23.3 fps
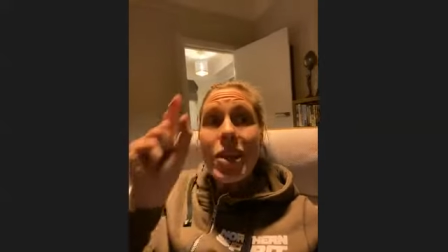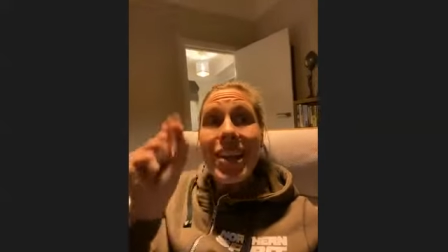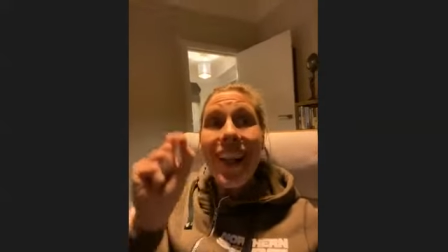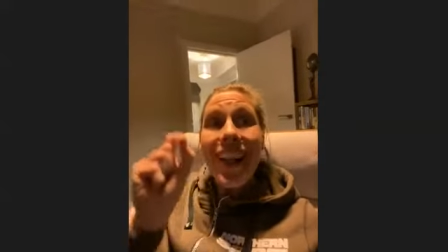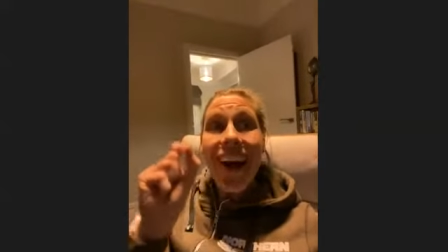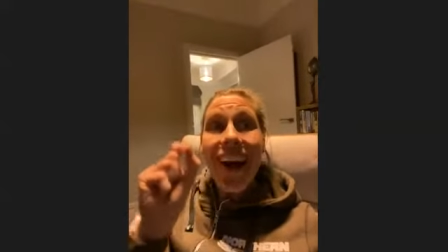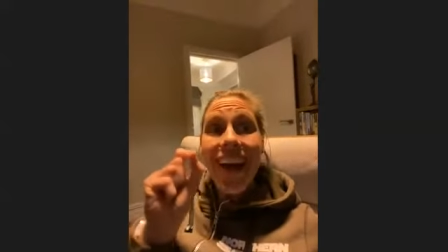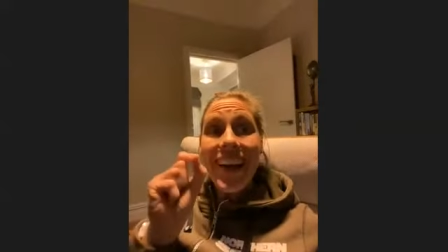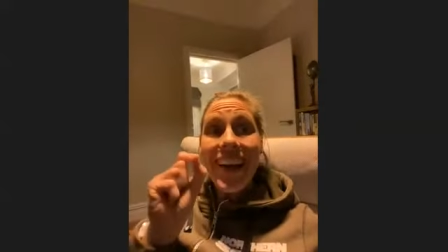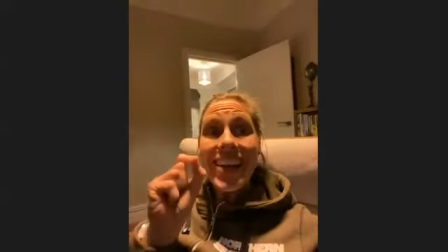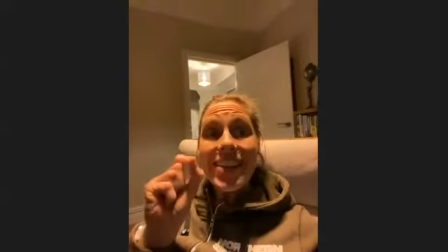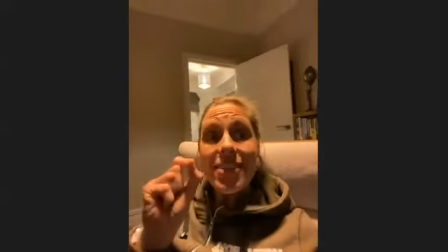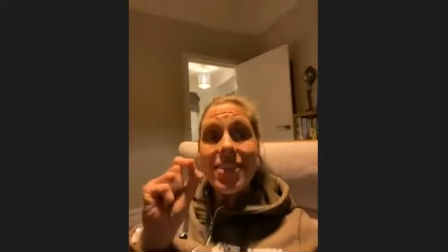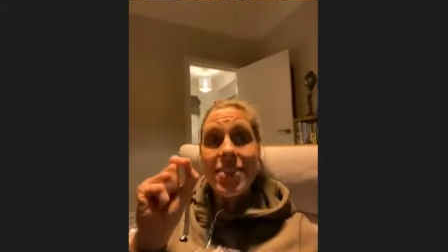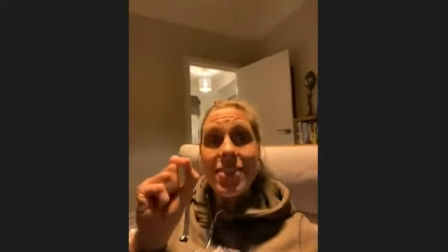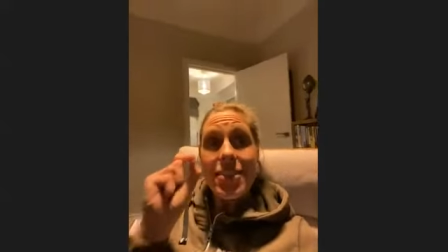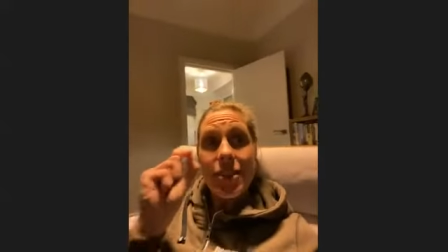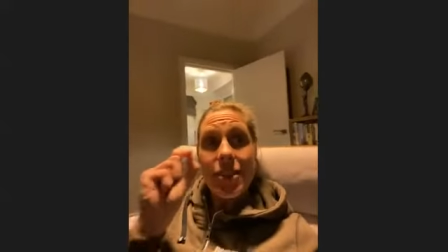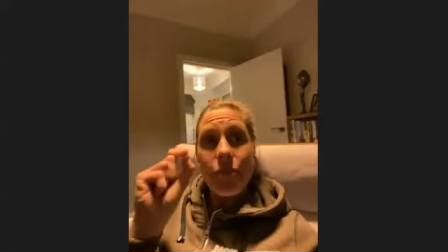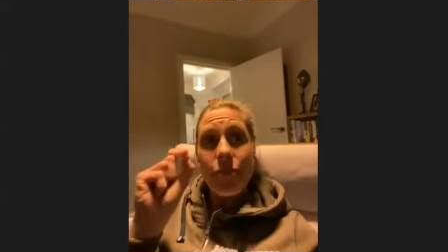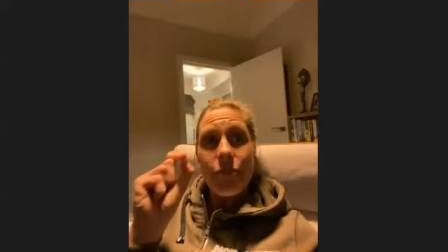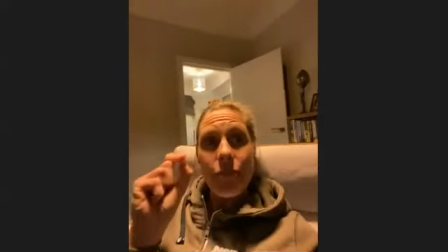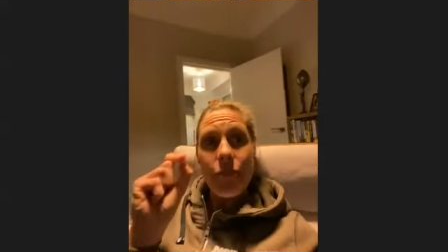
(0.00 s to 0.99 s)
light
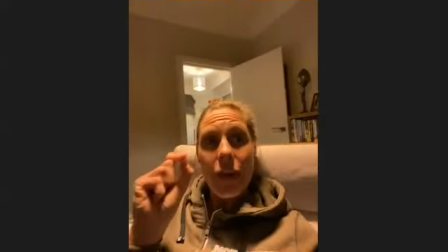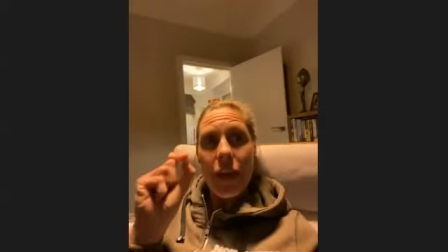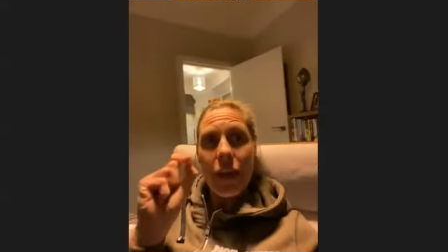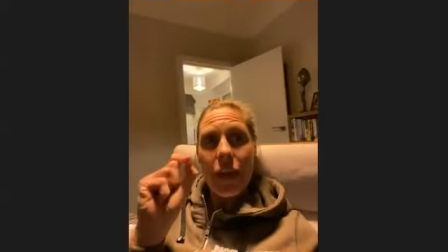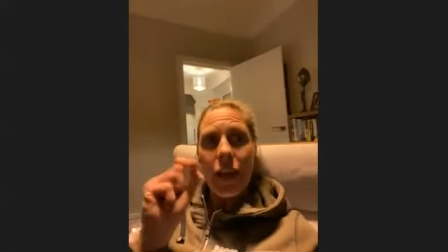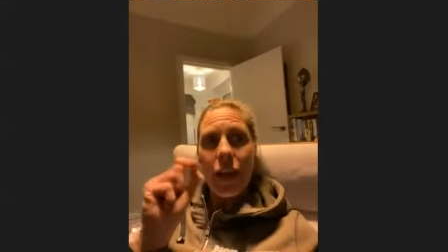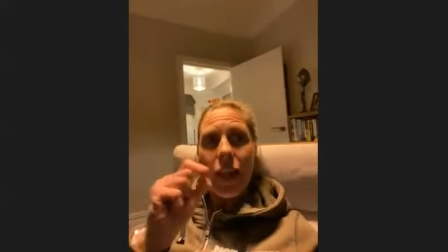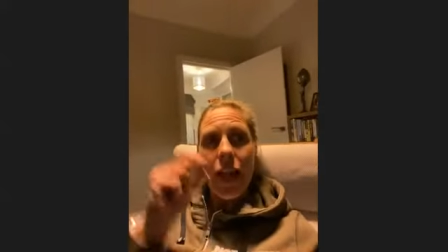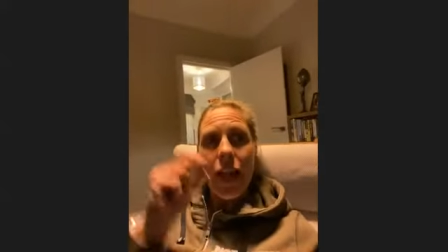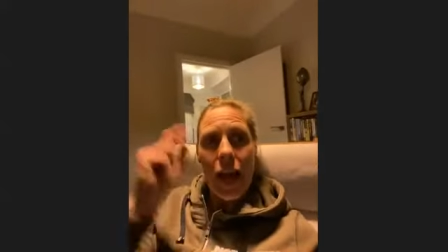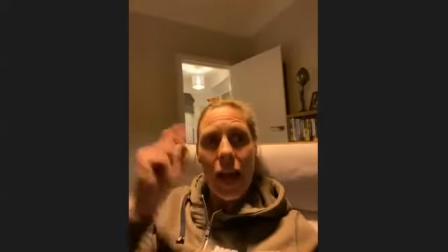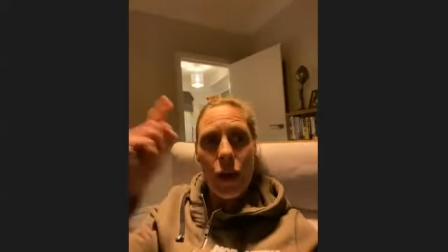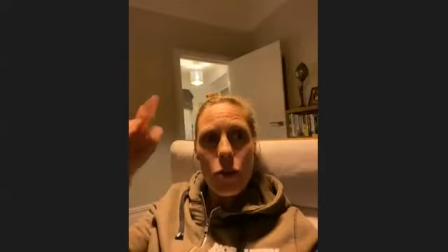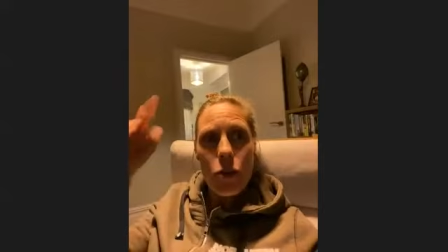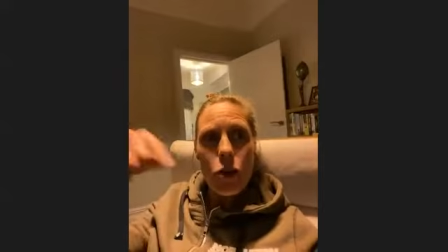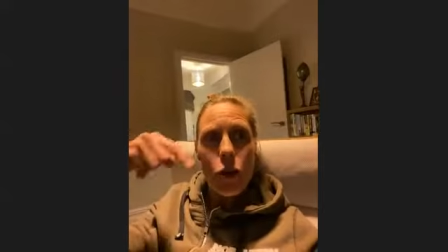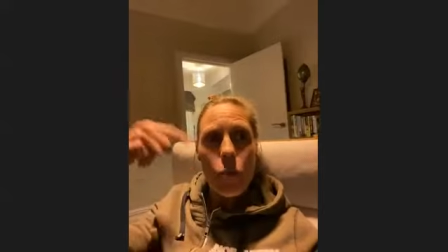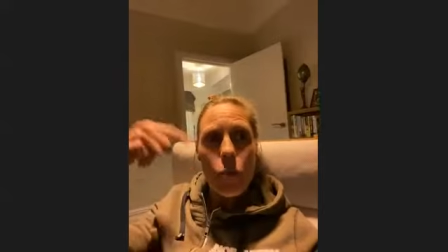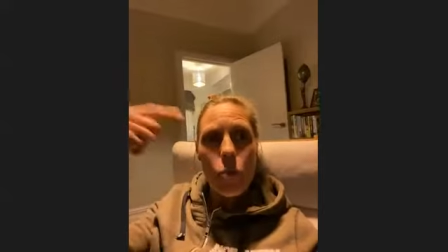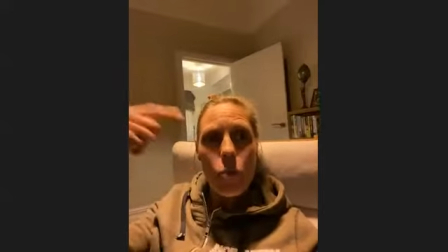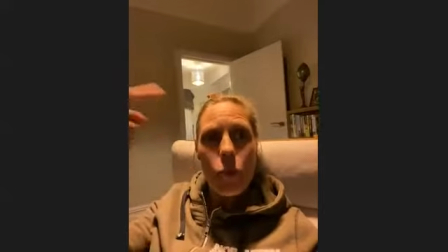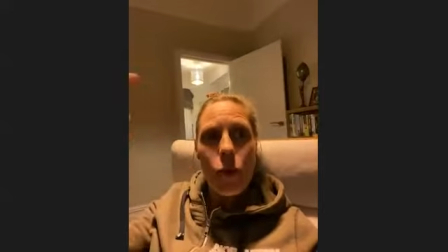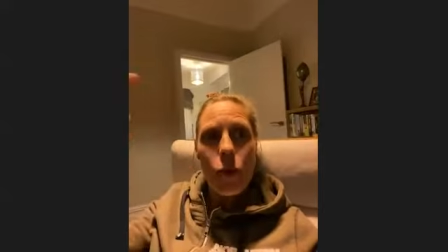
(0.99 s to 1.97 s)
and allow
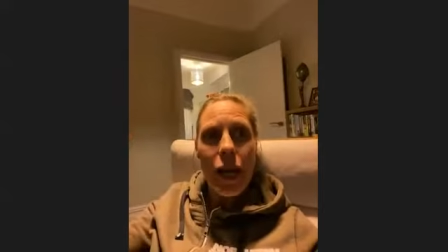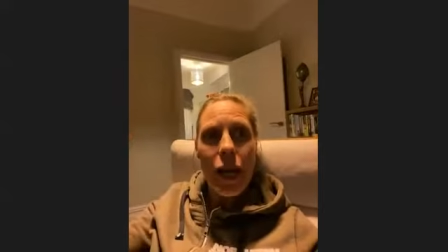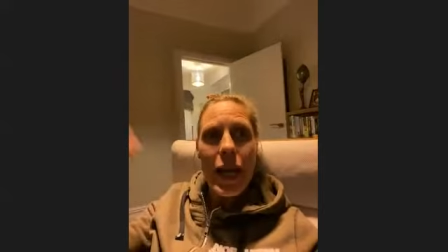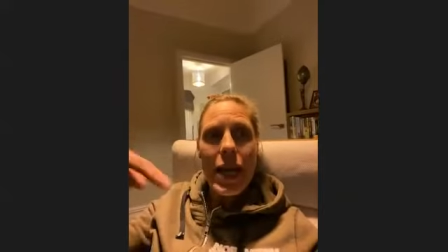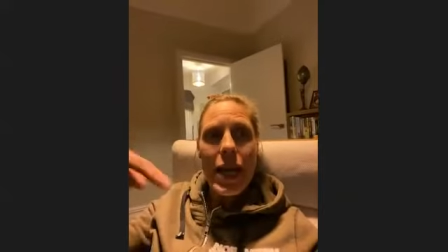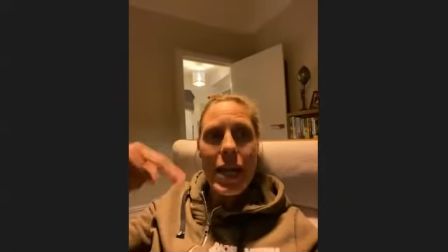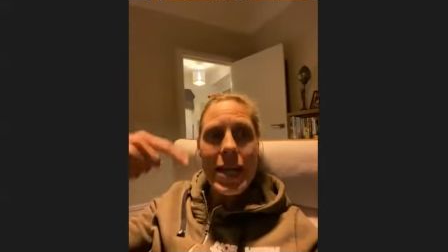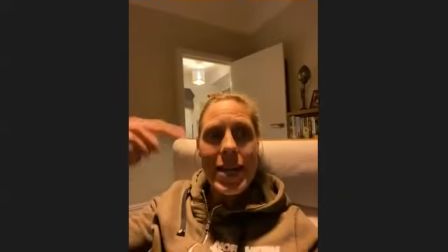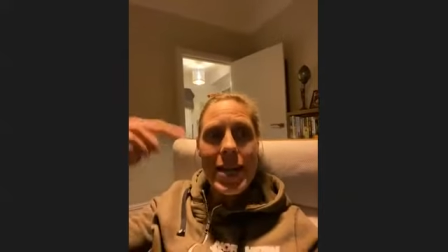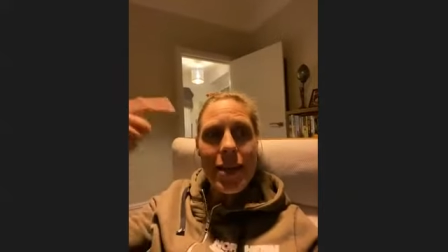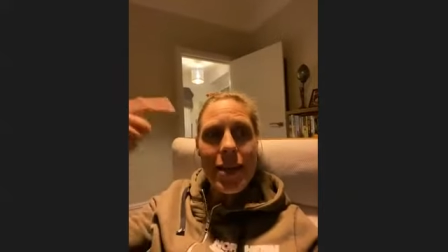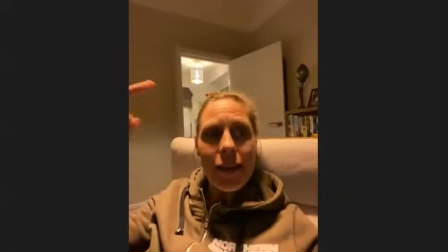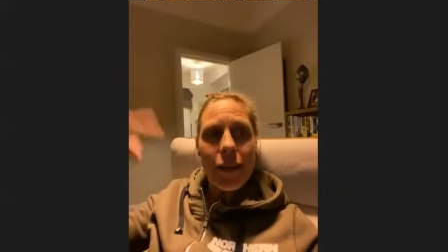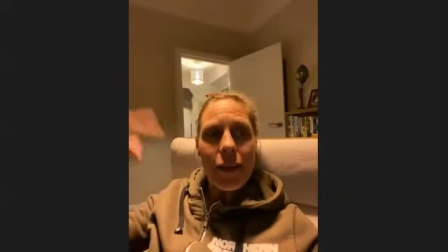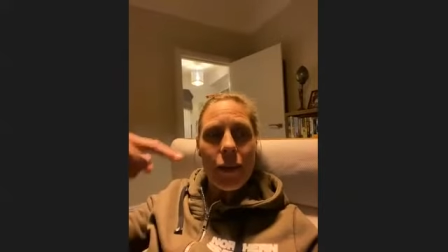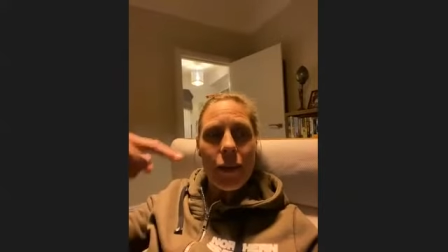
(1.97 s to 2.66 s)
your brain,